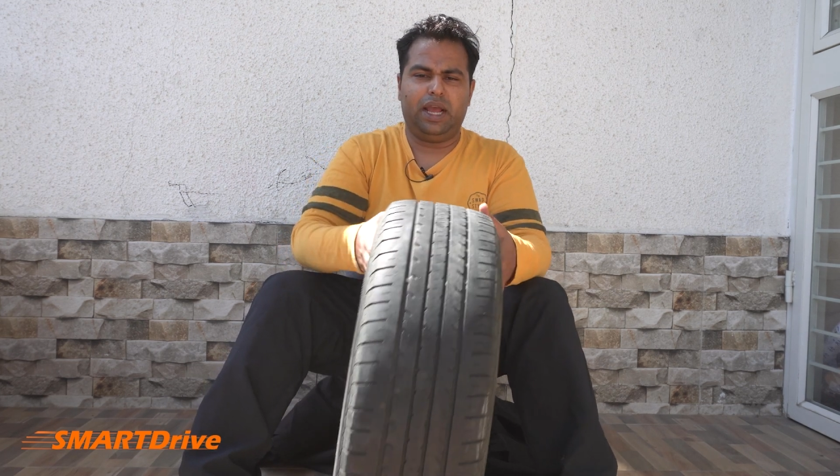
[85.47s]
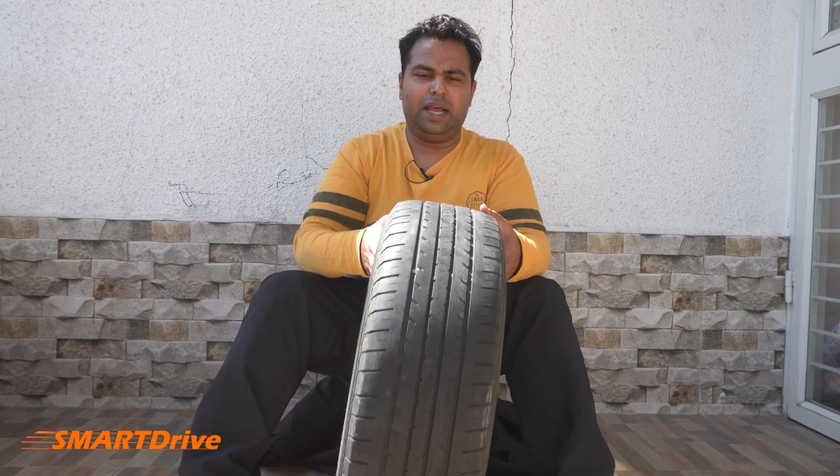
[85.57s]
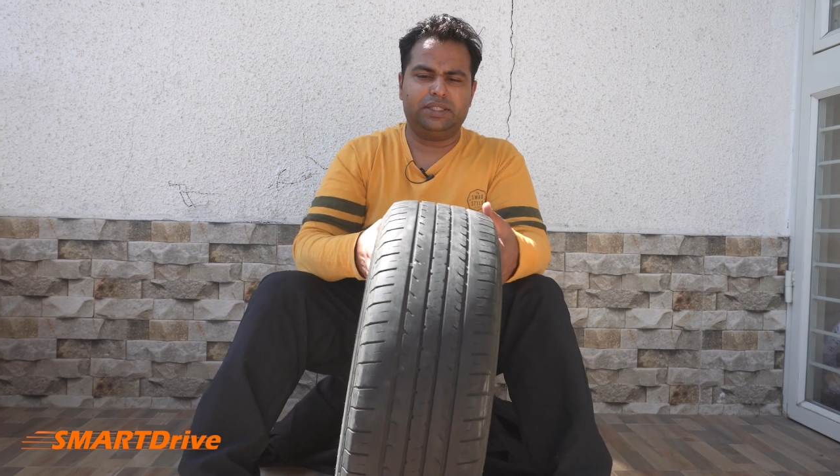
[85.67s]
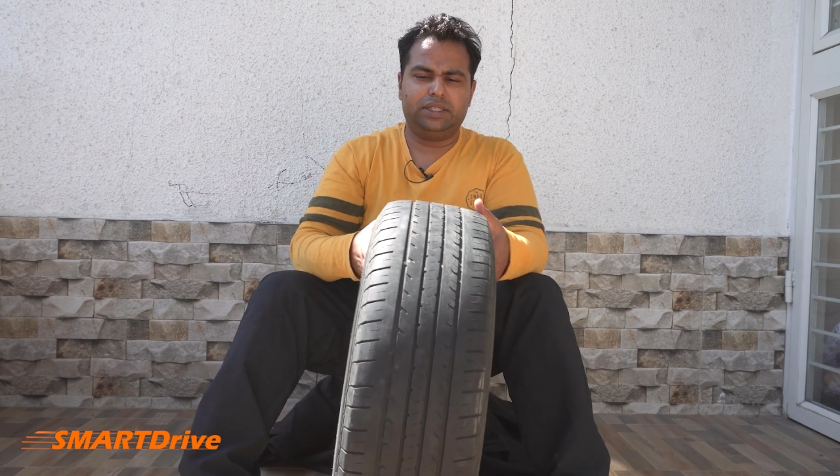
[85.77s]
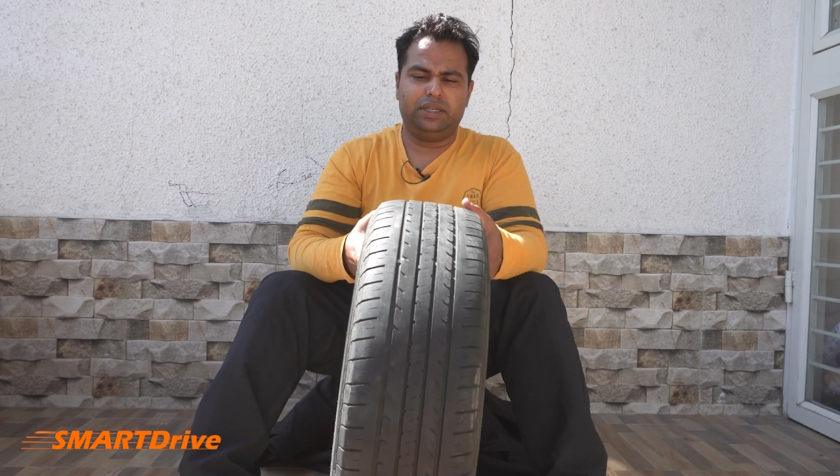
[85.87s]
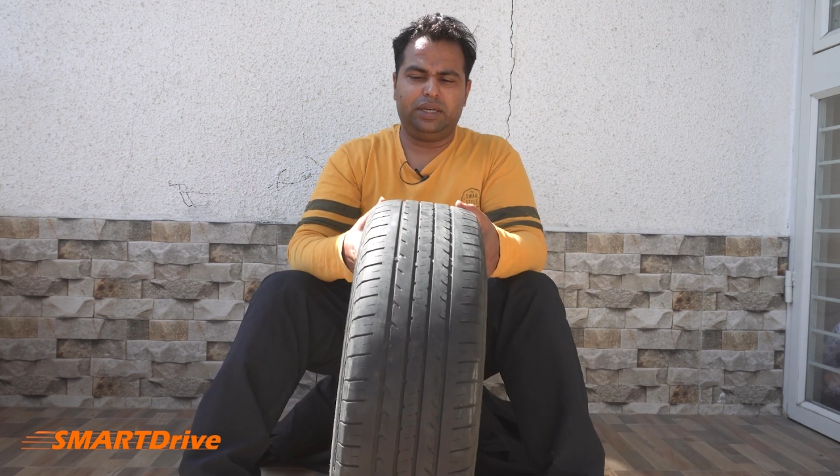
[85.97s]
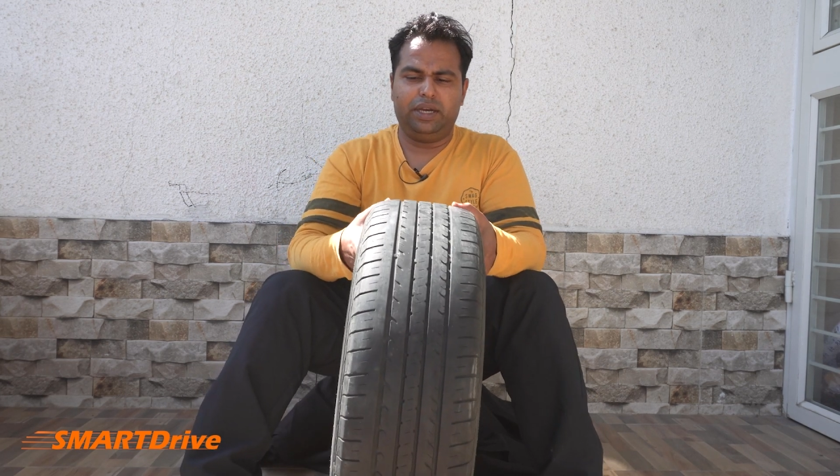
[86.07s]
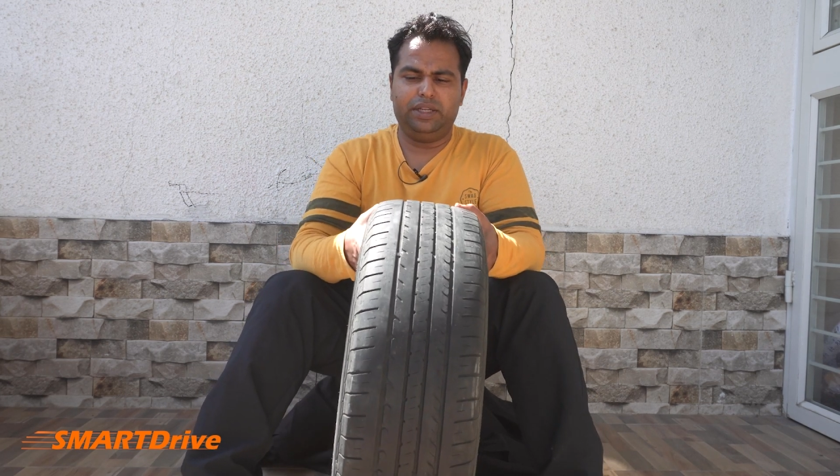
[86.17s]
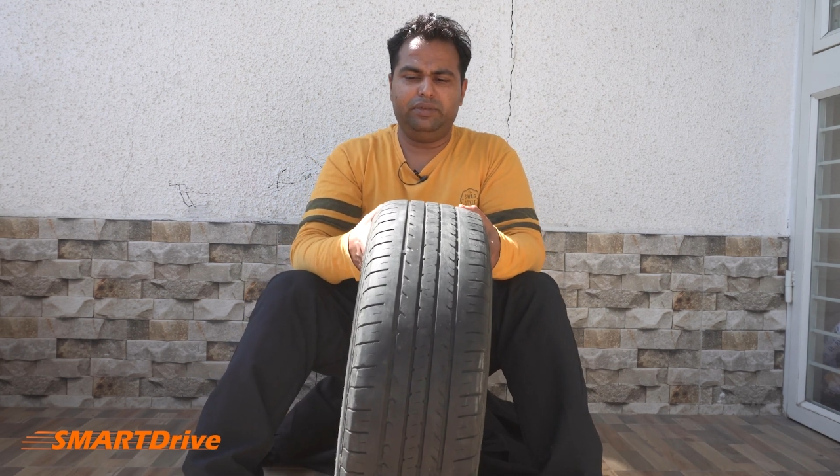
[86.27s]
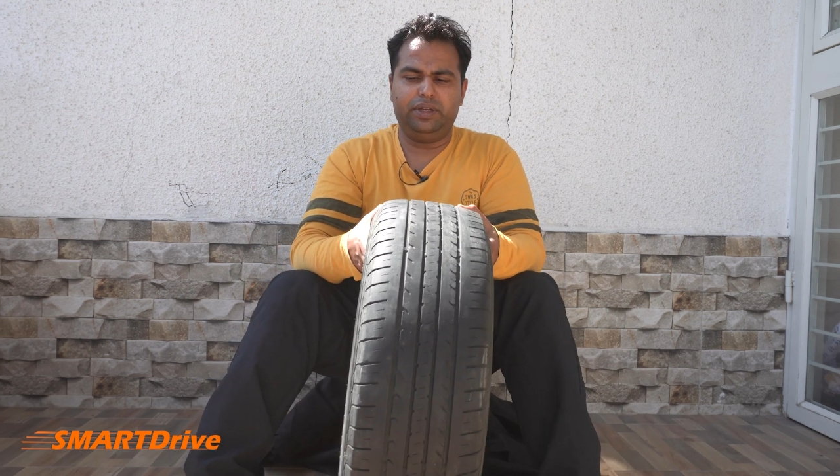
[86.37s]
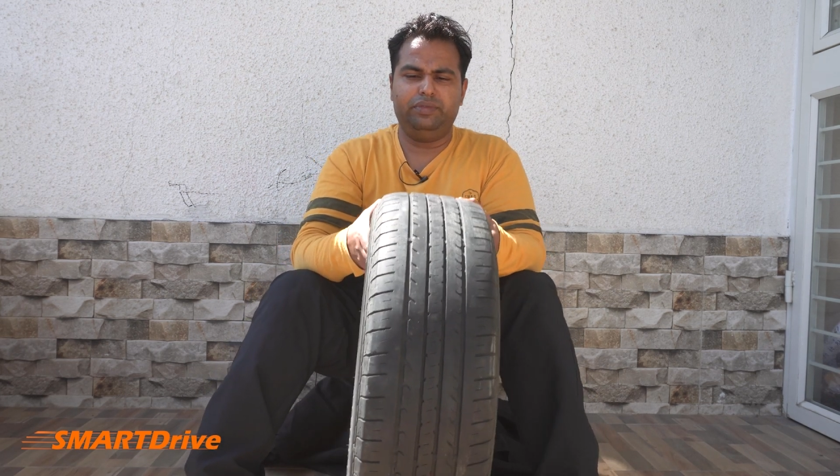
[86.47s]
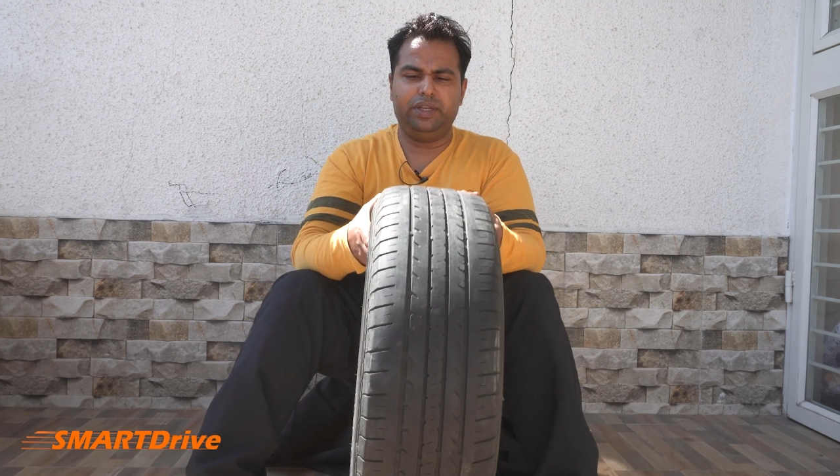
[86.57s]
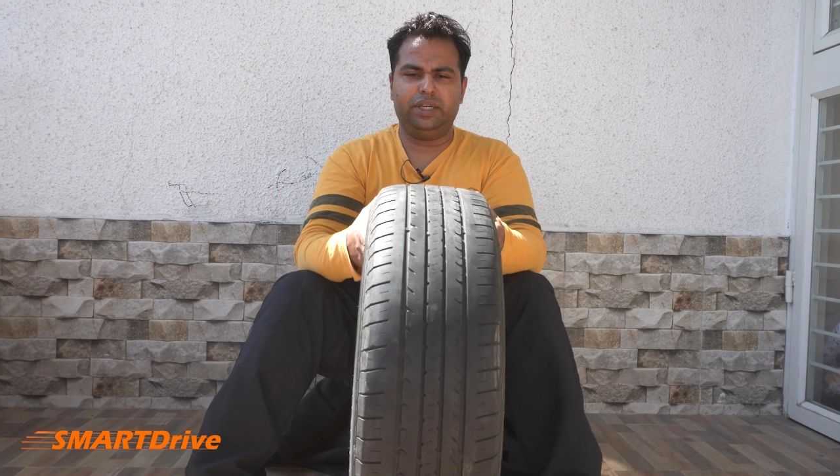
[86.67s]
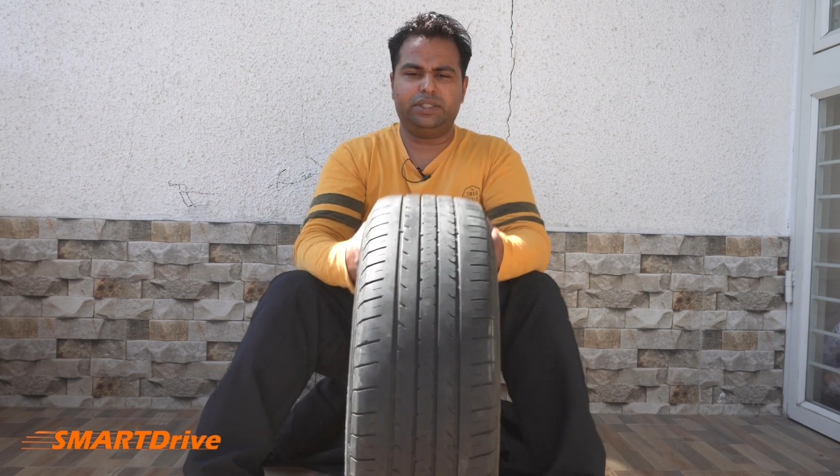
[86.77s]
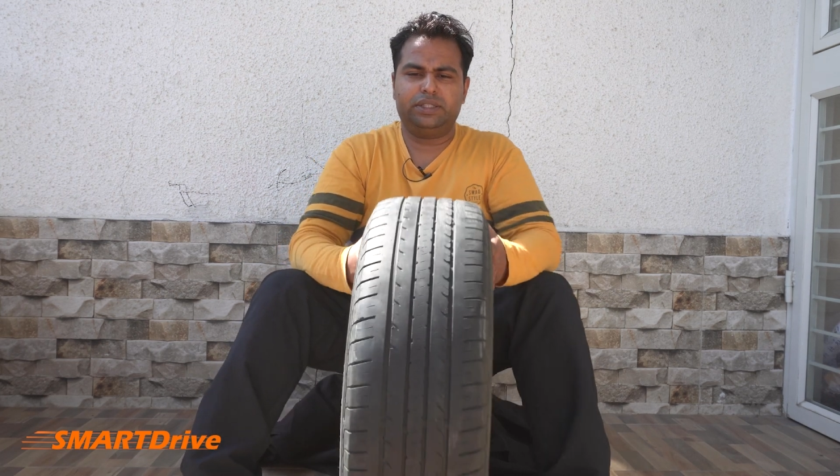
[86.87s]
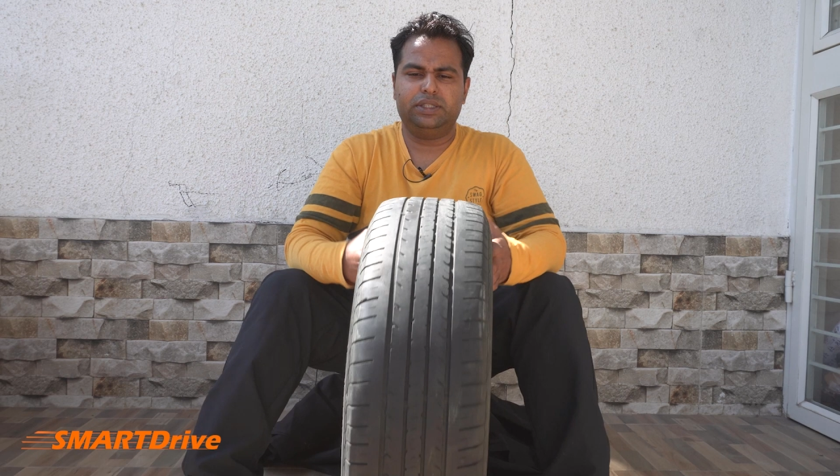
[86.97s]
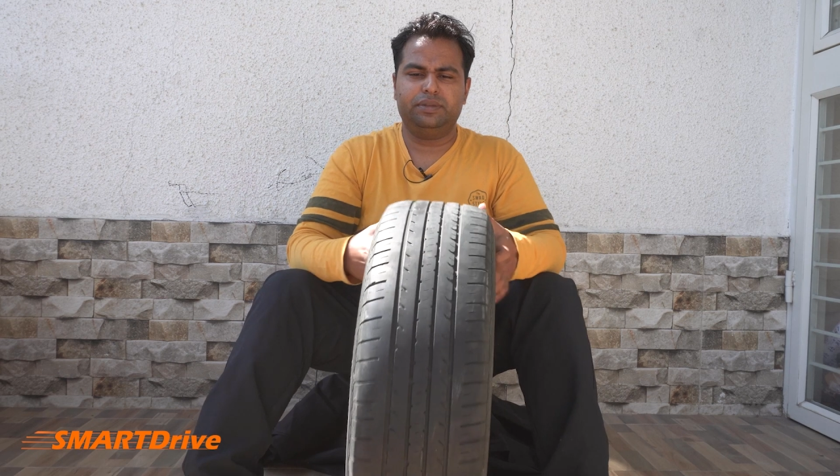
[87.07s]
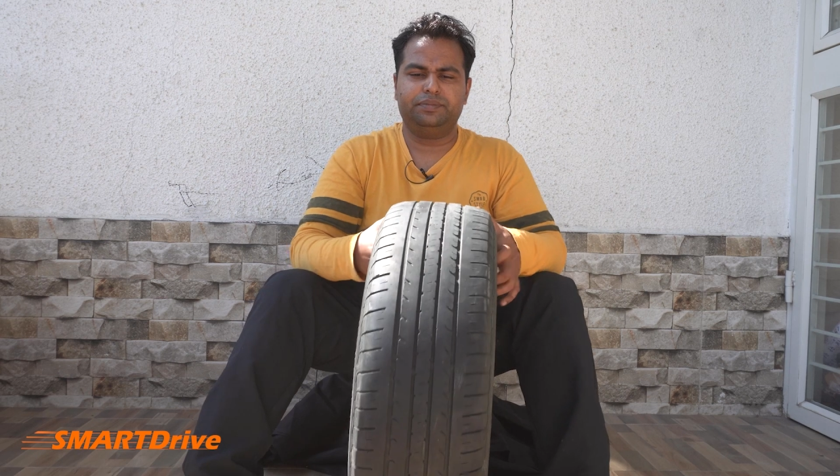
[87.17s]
has uneven wears,